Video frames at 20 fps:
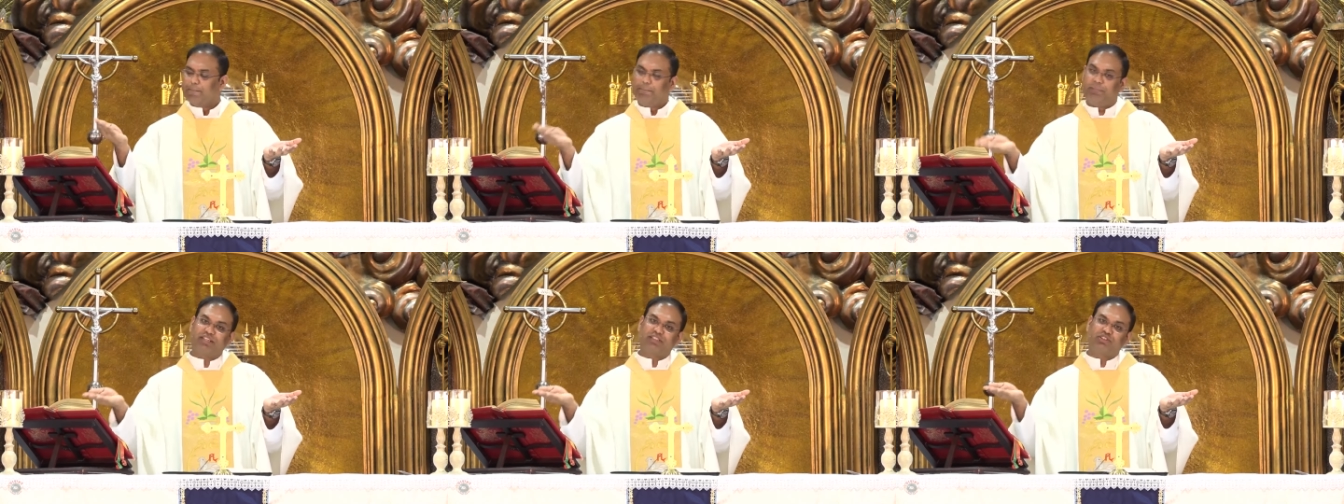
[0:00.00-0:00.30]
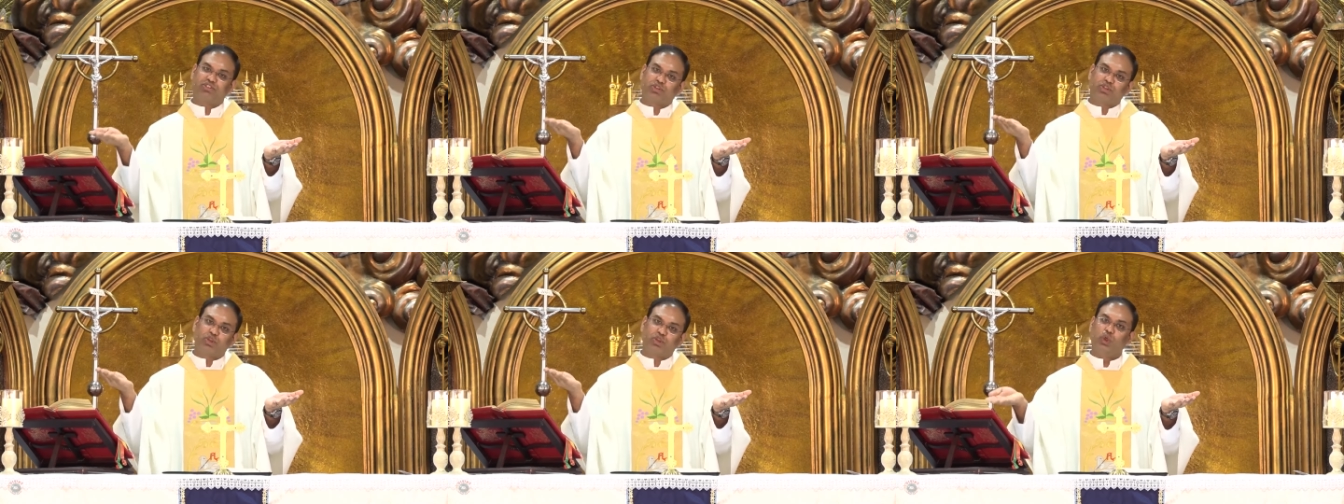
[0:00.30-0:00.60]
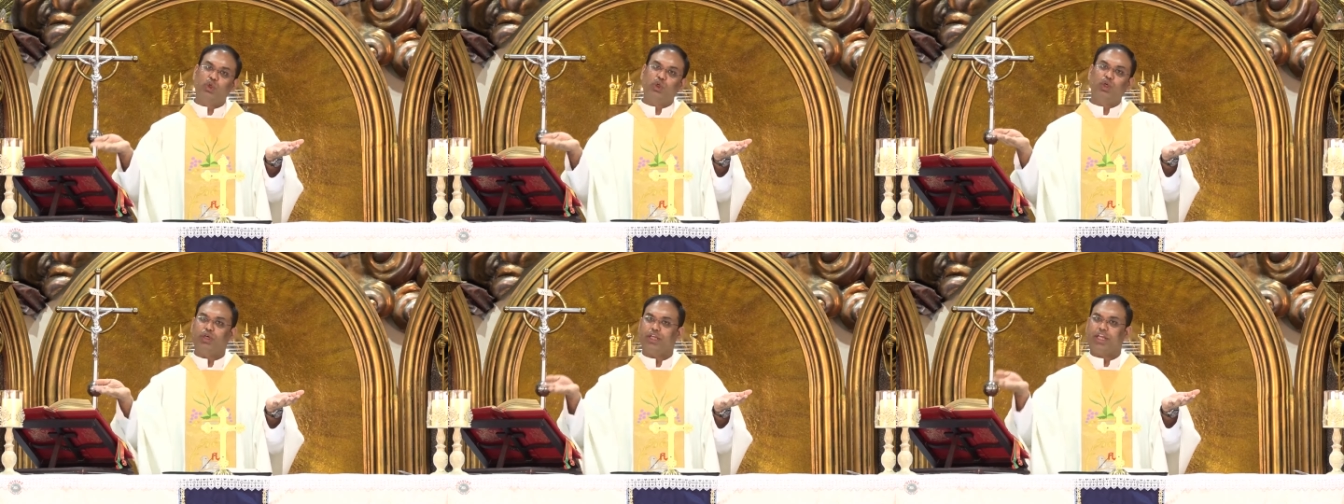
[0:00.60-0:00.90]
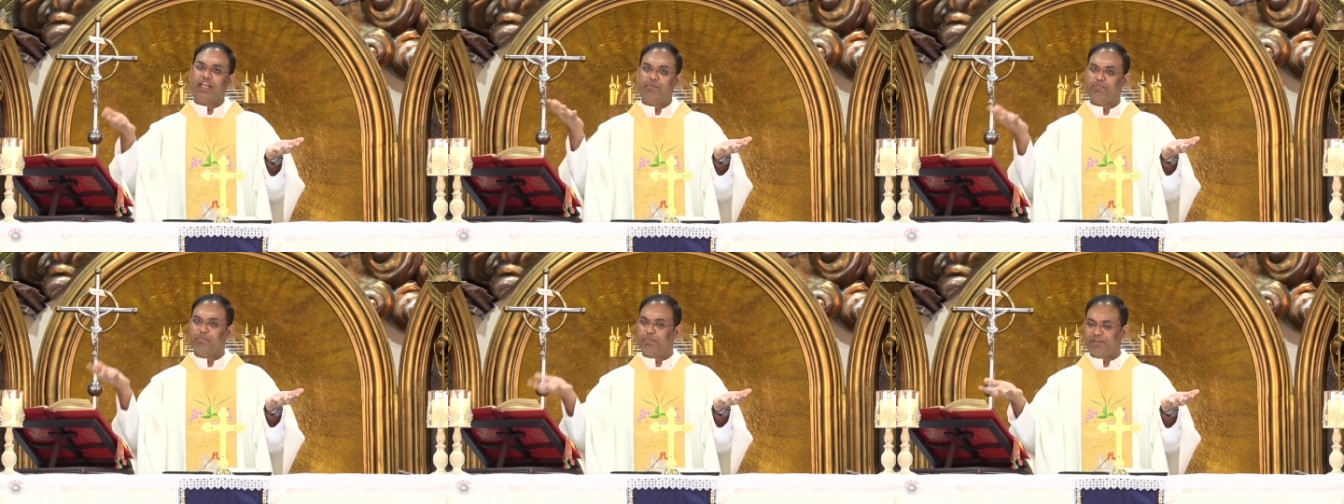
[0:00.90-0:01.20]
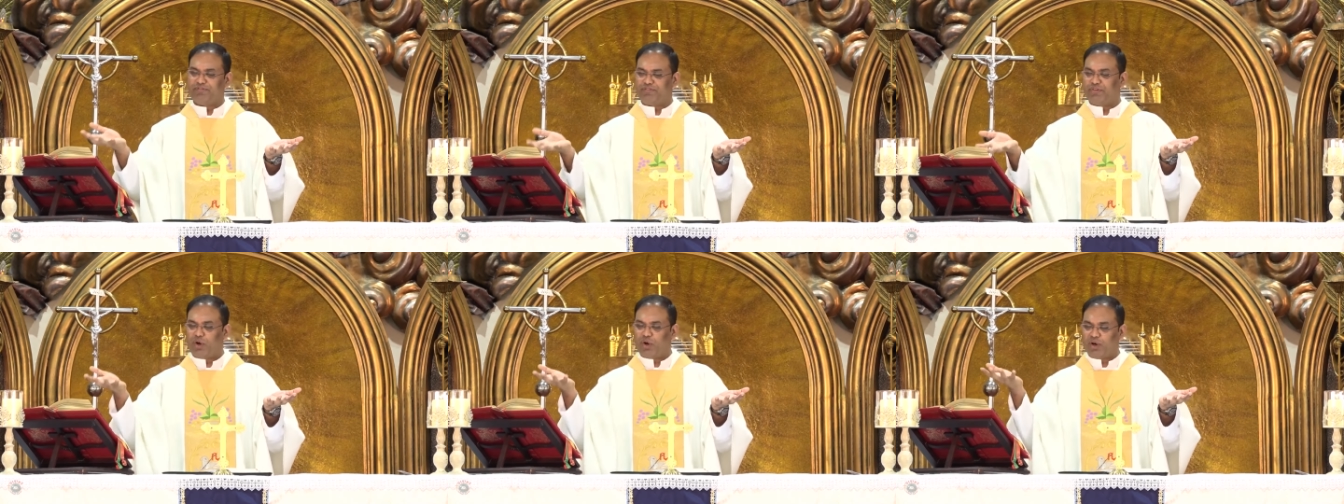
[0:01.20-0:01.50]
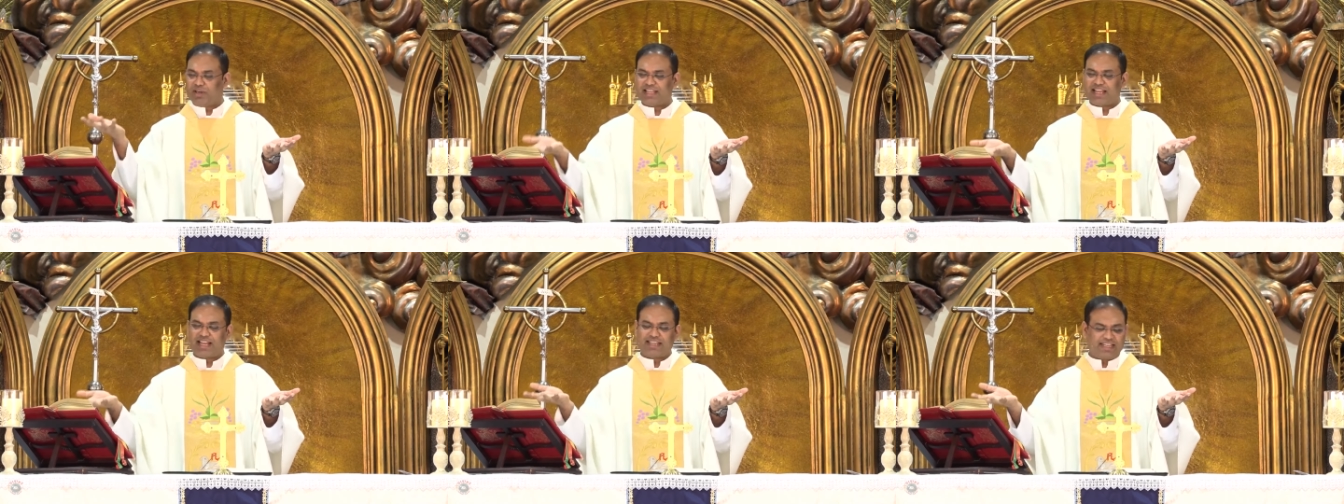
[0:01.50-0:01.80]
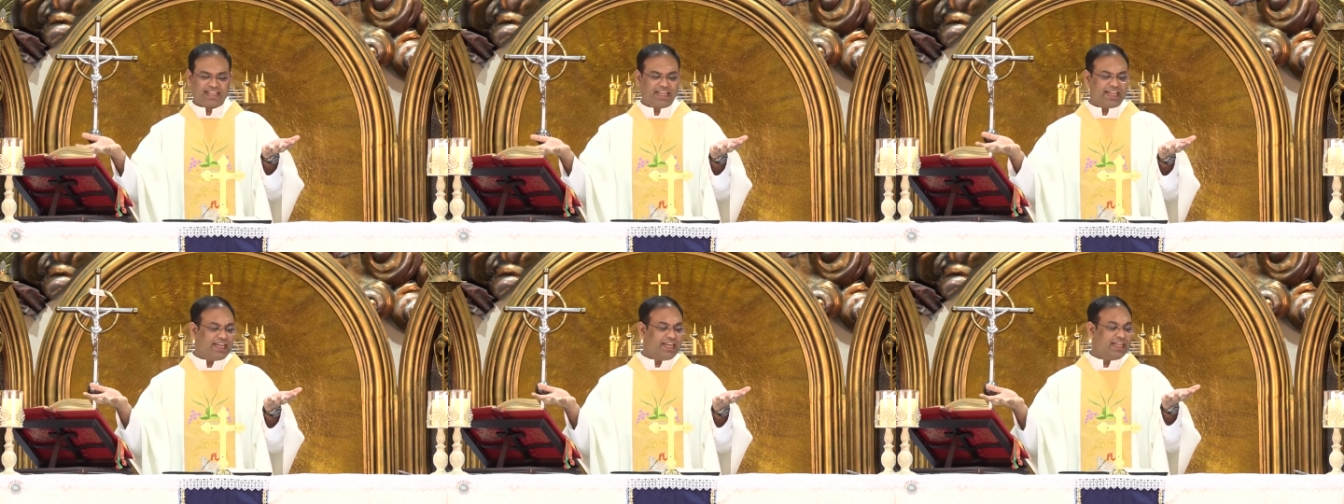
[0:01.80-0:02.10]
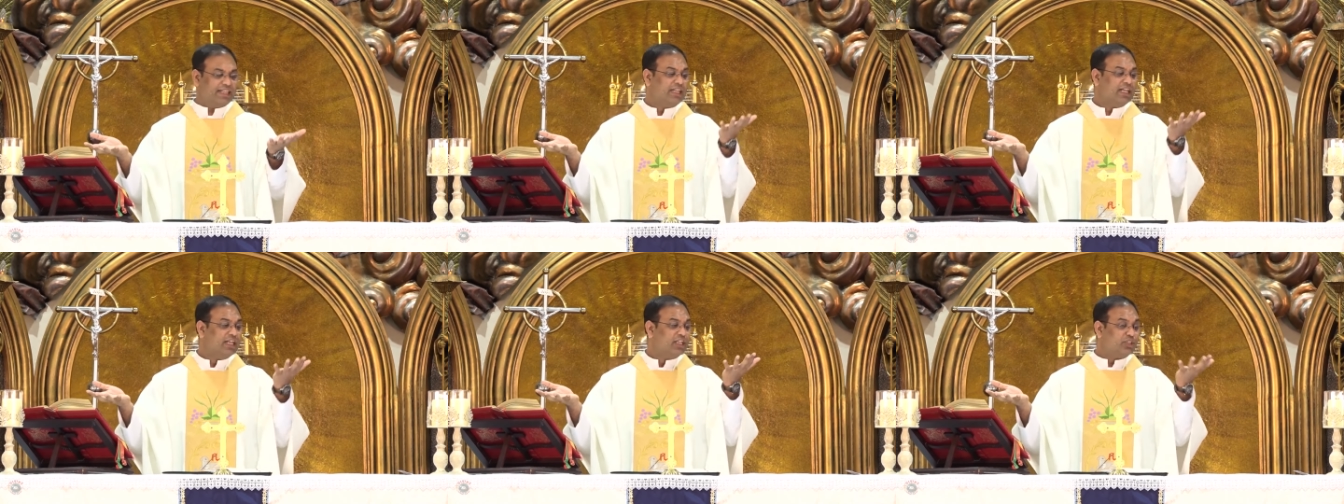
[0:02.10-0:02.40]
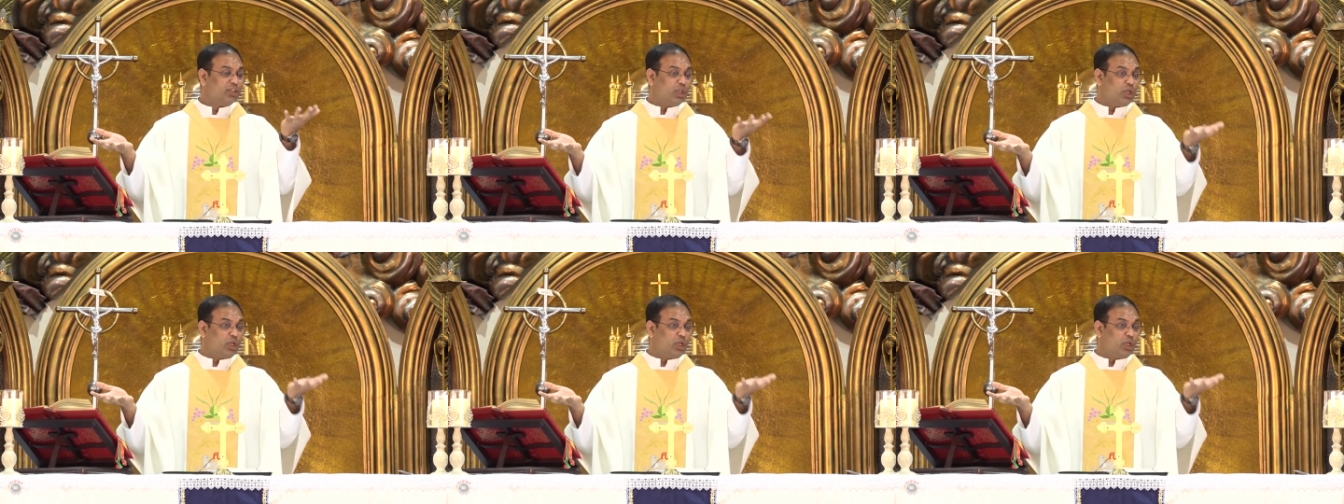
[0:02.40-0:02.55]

But through before that healing,